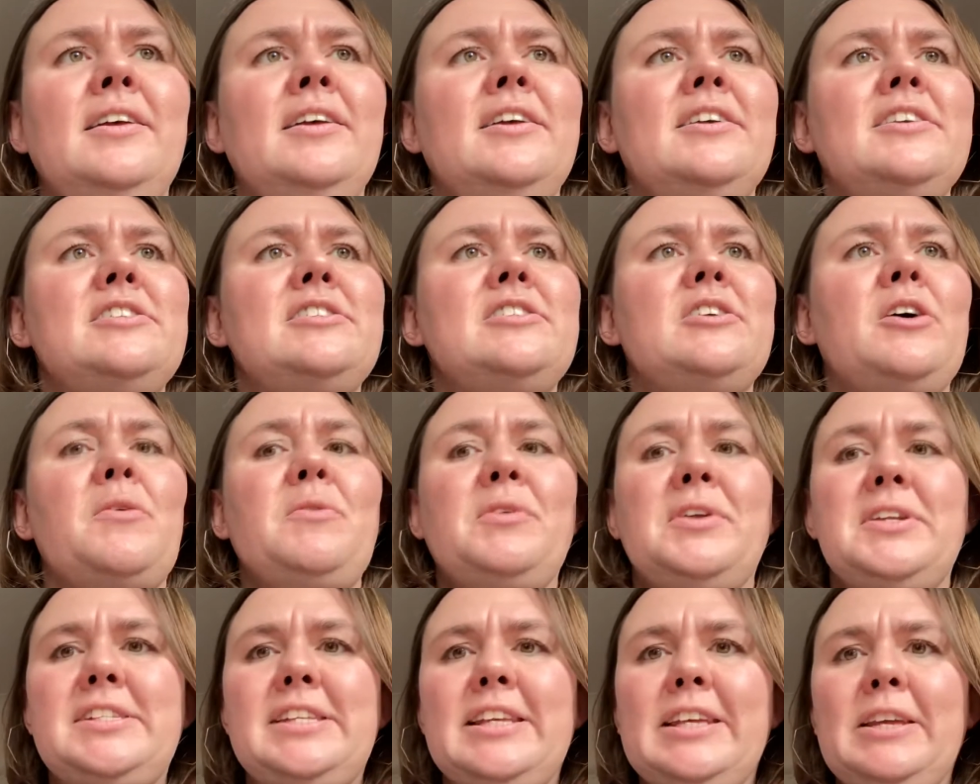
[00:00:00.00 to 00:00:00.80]
so I'm
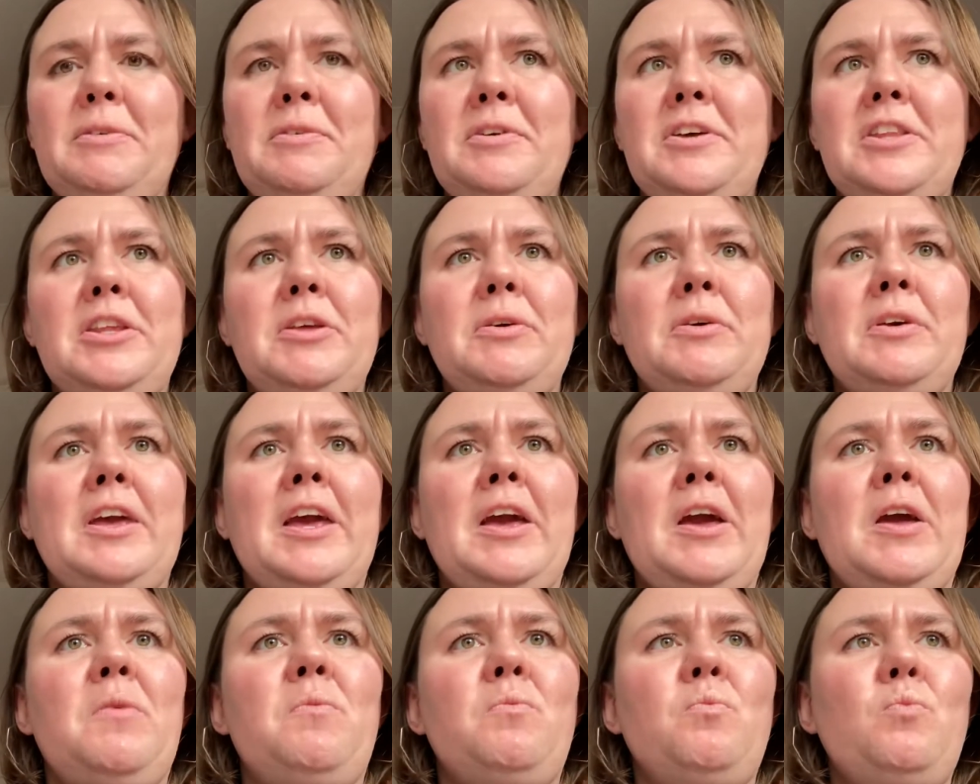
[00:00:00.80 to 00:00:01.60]
going to sing it with you
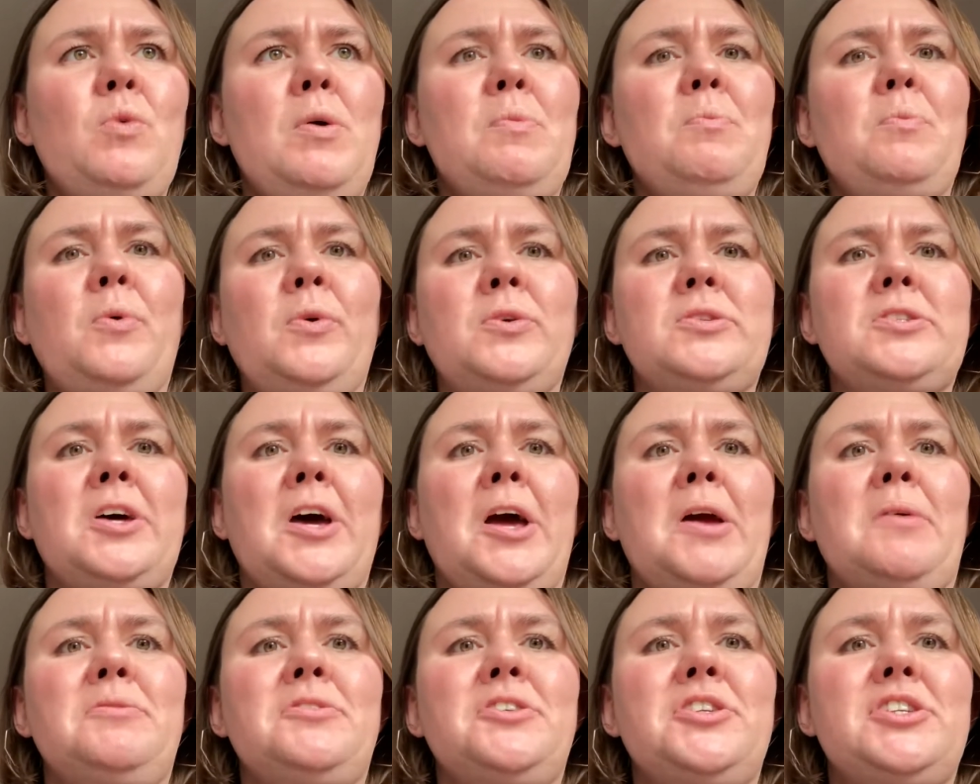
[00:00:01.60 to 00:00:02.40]
again one more
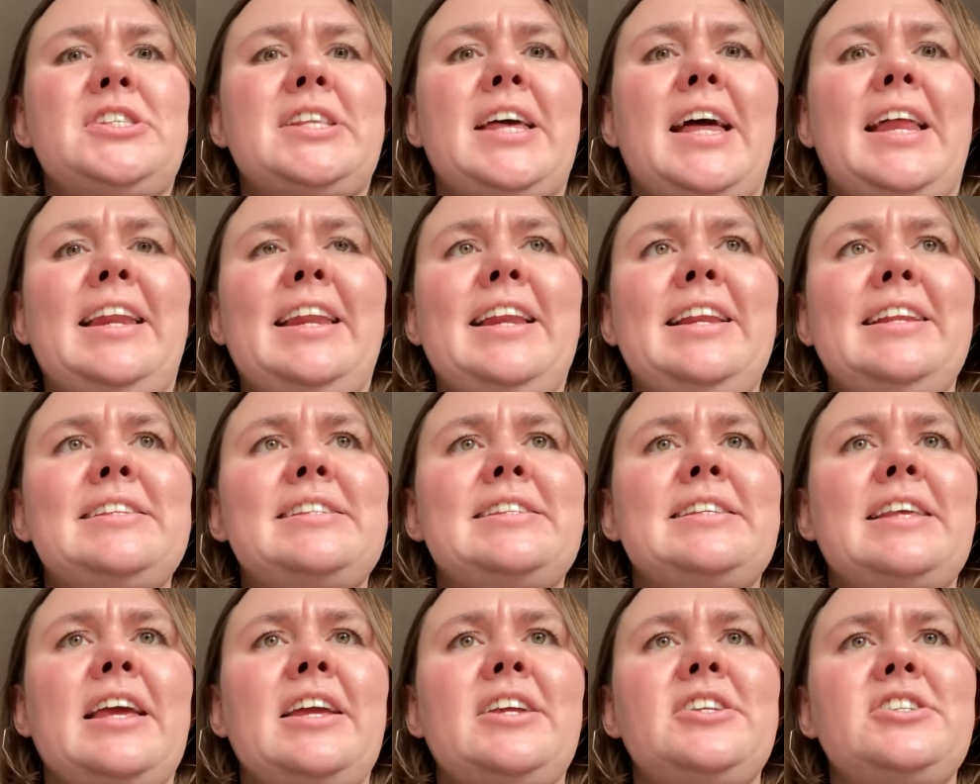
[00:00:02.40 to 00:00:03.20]
time, just that little
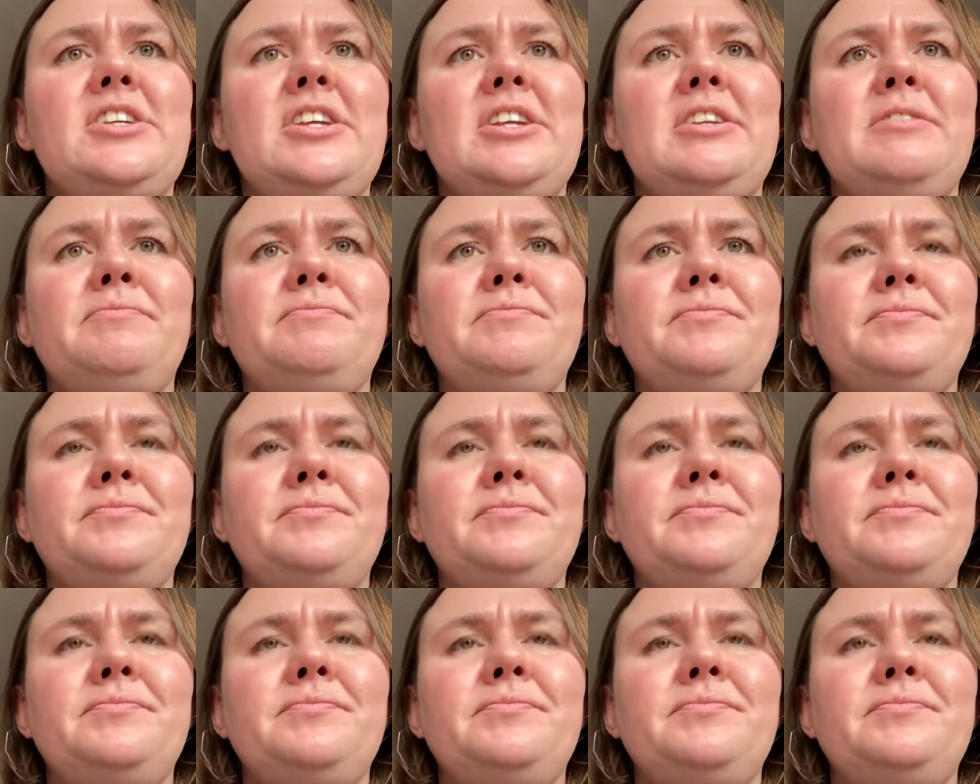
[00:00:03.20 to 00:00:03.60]
section.